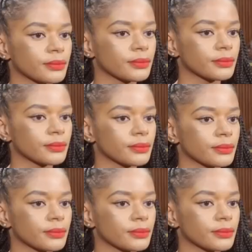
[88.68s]

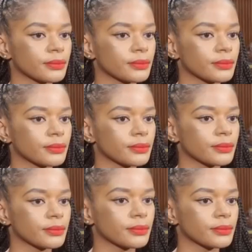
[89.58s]

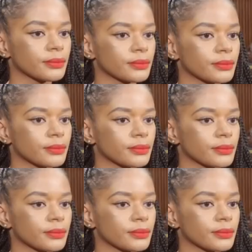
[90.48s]

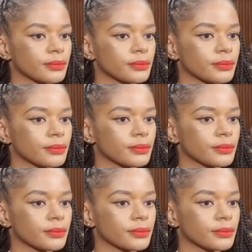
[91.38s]

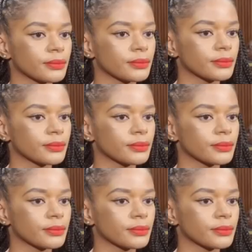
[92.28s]
No words are spoken by the person on screen.